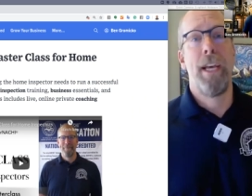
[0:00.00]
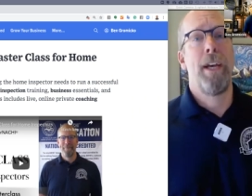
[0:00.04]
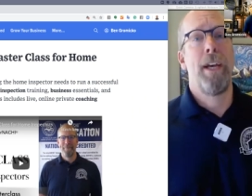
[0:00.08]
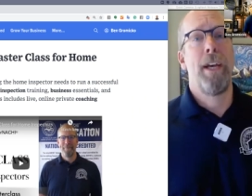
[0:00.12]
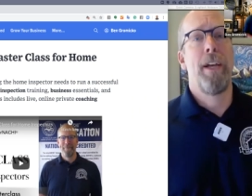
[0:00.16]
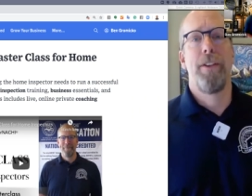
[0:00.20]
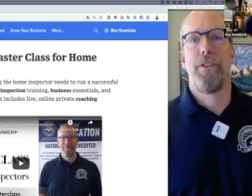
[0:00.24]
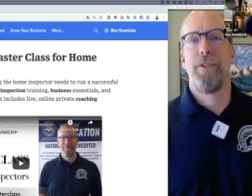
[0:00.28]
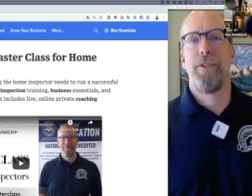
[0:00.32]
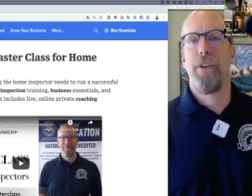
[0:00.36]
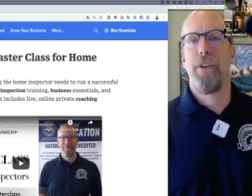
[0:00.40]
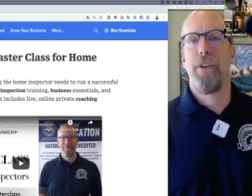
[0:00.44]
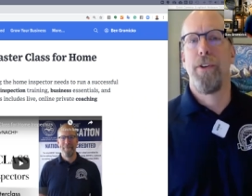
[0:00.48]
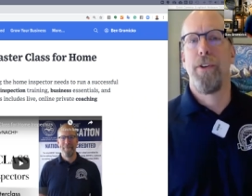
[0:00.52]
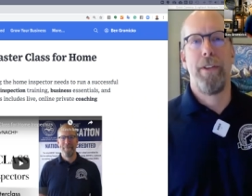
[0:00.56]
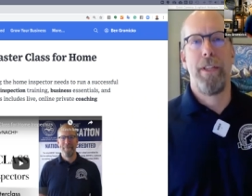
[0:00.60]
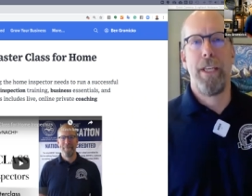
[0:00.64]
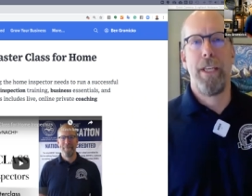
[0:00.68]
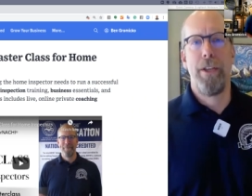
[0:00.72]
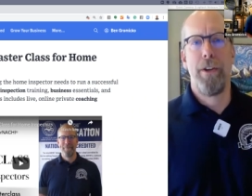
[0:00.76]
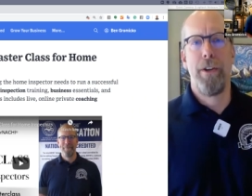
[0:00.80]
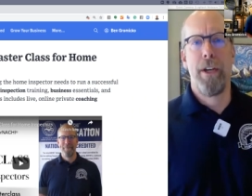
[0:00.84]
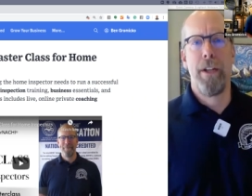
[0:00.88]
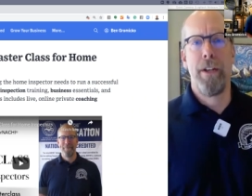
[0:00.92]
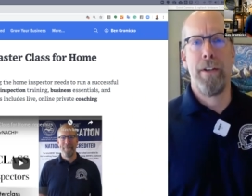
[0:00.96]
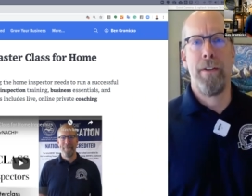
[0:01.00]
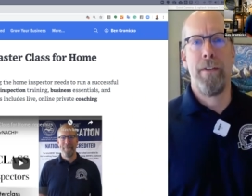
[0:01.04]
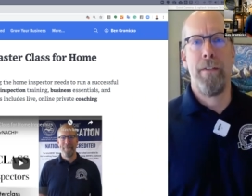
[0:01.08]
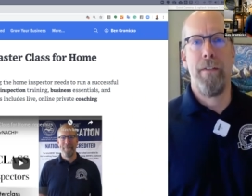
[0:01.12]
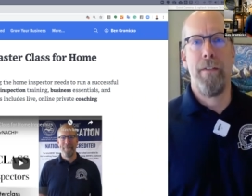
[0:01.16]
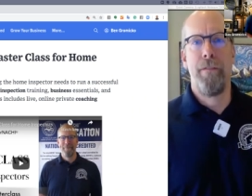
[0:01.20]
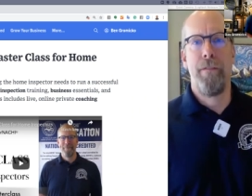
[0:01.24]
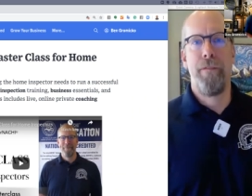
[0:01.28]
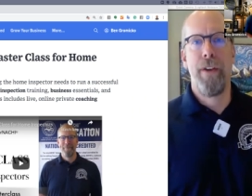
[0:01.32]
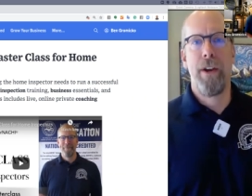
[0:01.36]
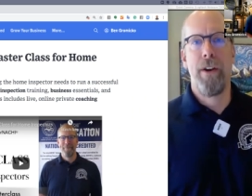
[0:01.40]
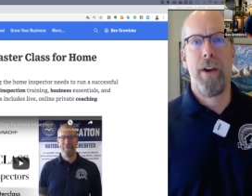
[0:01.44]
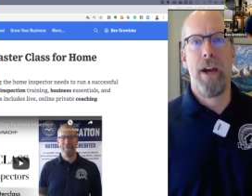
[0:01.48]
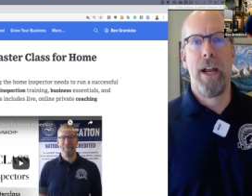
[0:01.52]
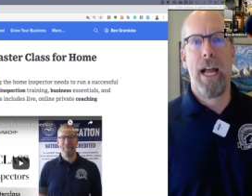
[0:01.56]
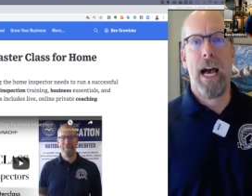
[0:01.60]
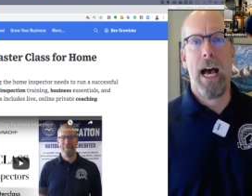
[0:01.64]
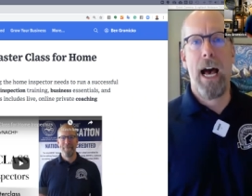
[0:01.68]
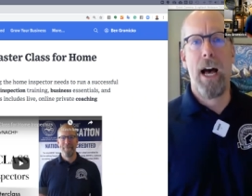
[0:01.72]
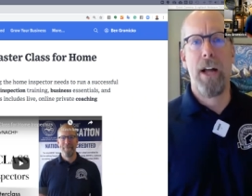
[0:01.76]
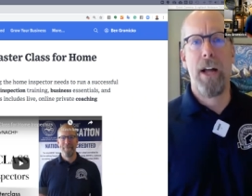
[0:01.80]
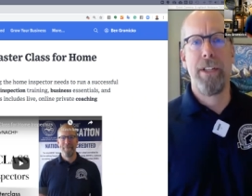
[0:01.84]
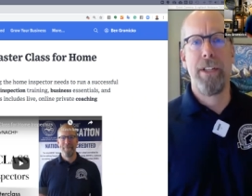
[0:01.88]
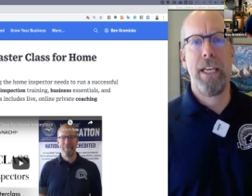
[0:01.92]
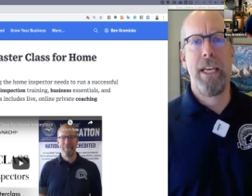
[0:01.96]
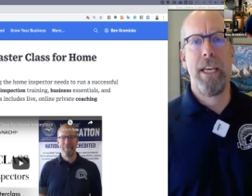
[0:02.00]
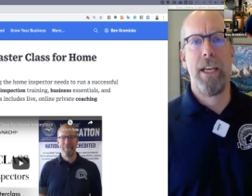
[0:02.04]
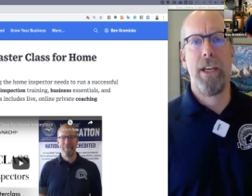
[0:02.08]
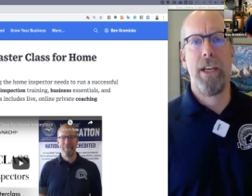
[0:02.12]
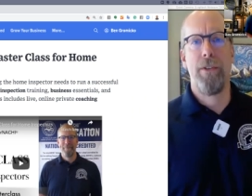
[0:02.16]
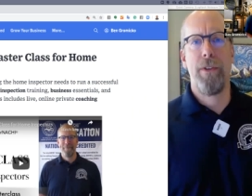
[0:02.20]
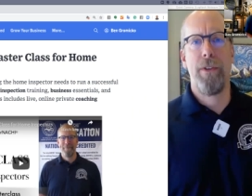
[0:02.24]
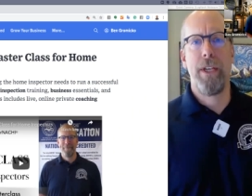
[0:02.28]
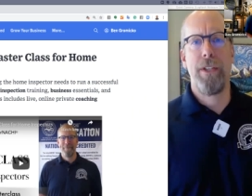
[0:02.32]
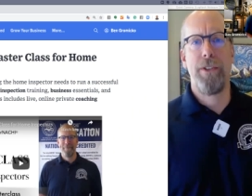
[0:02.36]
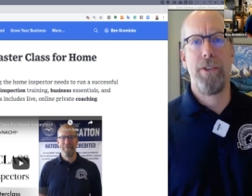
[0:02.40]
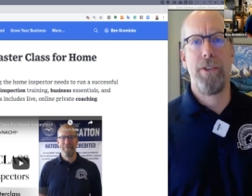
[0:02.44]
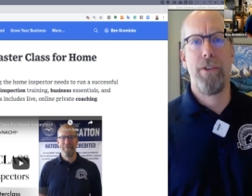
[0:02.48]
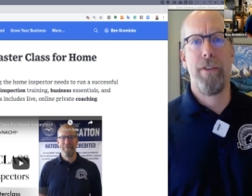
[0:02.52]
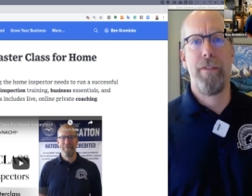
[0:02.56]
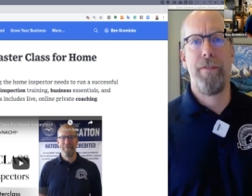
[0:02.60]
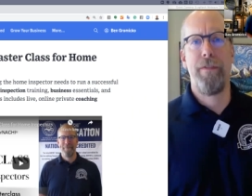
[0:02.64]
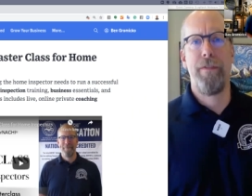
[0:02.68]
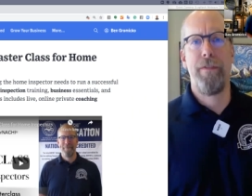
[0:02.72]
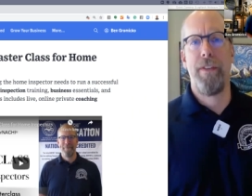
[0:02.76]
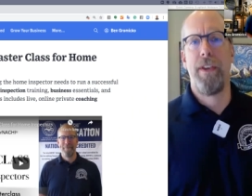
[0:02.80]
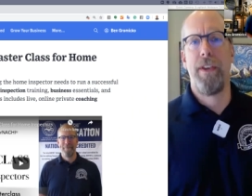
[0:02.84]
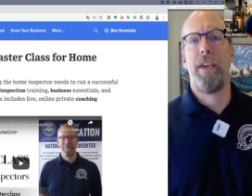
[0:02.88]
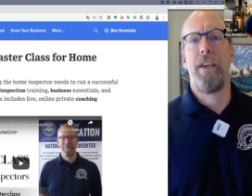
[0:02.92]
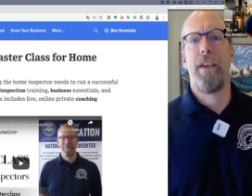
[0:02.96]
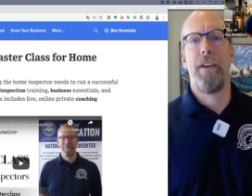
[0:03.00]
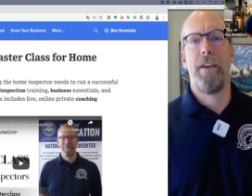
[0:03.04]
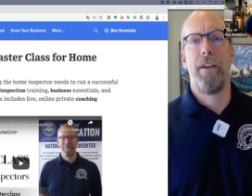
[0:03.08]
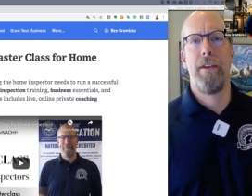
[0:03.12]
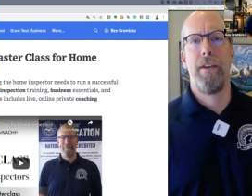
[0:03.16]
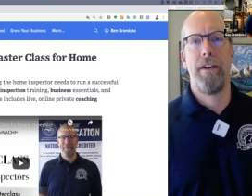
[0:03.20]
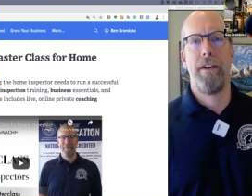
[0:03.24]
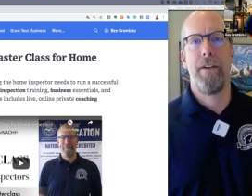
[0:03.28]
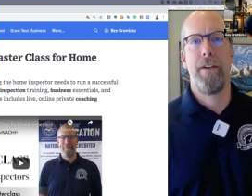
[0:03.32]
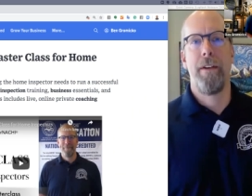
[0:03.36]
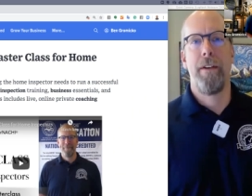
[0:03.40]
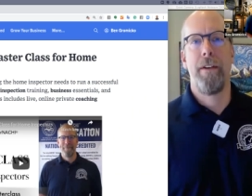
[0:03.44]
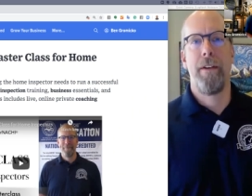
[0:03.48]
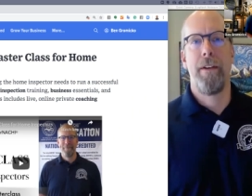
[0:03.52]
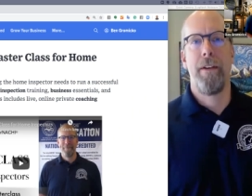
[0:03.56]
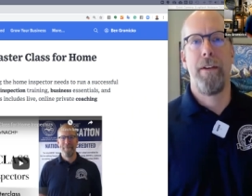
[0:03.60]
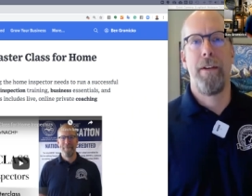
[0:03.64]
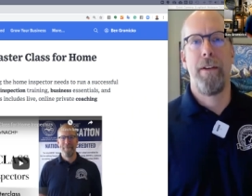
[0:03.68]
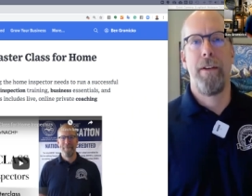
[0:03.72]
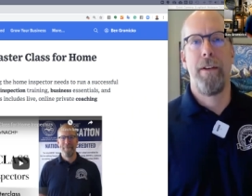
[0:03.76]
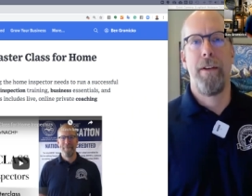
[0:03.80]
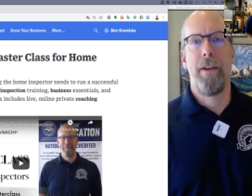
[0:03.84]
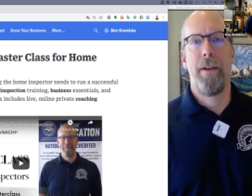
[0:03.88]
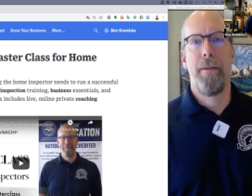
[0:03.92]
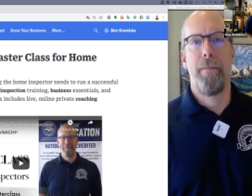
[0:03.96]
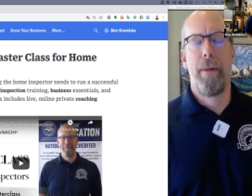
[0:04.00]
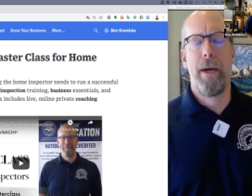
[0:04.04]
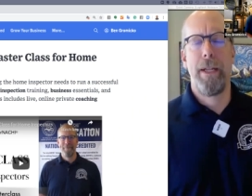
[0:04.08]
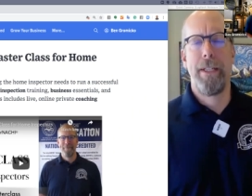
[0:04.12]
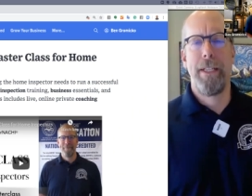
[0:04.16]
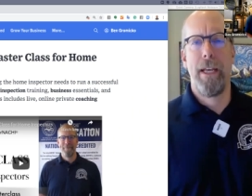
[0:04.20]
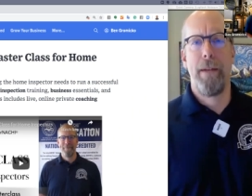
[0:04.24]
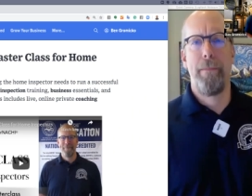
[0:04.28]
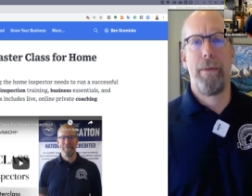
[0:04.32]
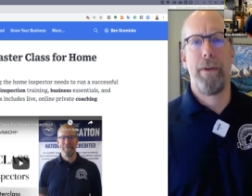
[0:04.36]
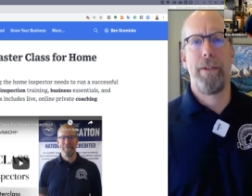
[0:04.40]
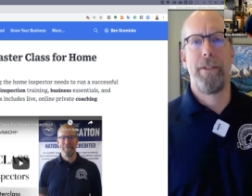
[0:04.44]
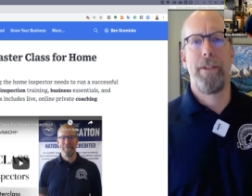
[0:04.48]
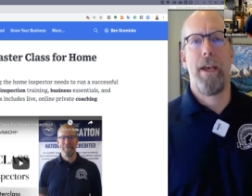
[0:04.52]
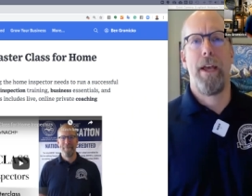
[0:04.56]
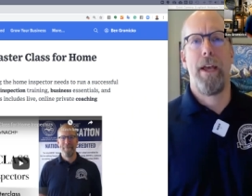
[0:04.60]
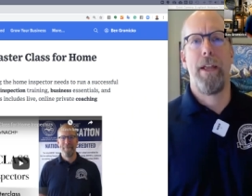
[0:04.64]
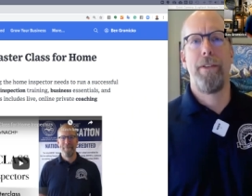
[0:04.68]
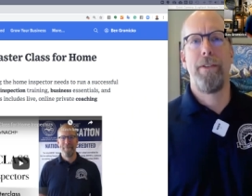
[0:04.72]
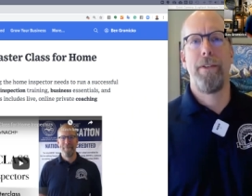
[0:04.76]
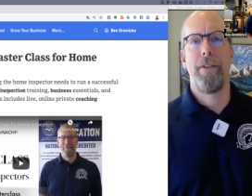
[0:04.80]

Certainly, you can figure out how to increase your fee by 10%